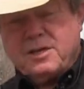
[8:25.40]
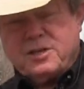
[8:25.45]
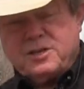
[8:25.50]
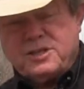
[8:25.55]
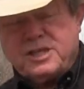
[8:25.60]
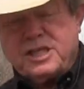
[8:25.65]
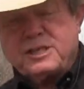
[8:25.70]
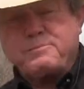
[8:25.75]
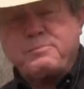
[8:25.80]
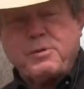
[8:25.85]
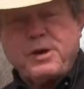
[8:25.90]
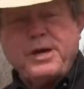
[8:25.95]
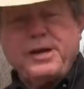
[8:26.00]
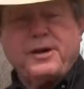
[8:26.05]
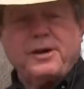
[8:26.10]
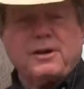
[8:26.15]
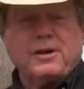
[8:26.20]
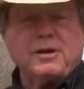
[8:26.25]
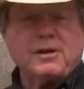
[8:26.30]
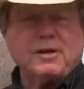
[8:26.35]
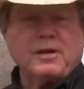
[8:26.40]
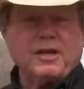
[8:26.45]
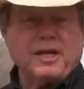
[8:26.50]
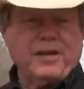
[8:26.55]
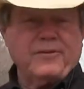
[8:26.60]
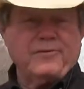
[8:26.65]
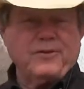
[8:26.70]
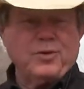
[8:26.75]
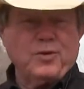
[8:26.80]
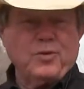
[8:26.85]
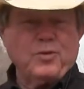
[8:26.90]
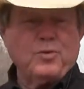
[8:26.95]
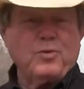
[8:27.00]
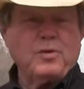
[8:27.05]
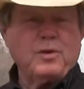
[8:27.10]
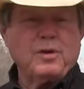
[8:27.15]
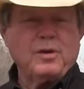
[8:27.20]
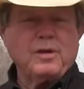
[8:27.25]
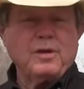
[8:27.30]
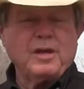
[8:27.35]
Does this breeder give
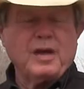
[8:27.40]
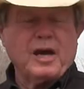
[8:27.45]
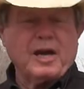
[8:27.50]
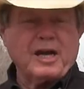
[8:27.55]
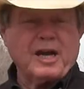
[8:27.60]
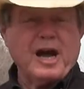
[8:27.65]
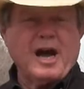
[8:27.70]
you a